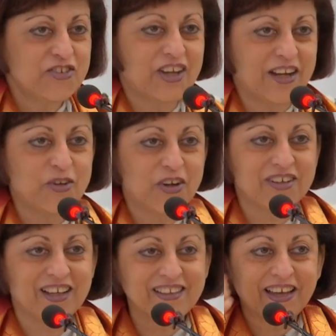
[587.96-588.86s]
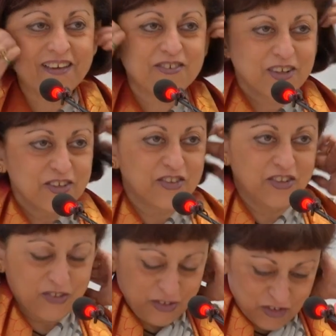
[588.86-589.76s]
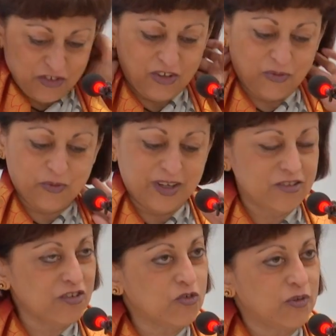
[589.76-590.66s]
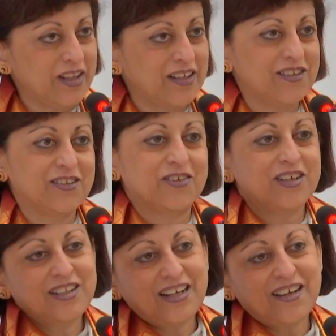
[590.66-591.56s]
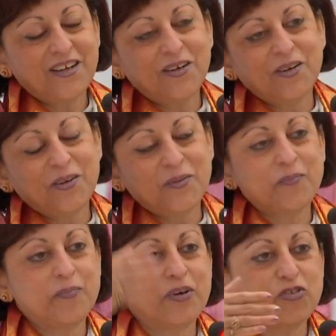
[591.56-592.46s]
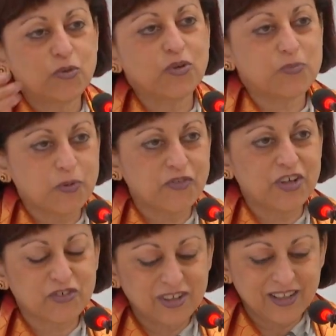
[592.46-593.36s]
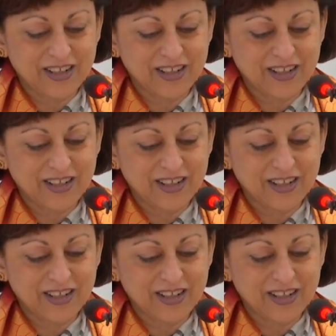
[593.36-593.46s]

she had not done that. She's, she went into another uh, pursuit, professional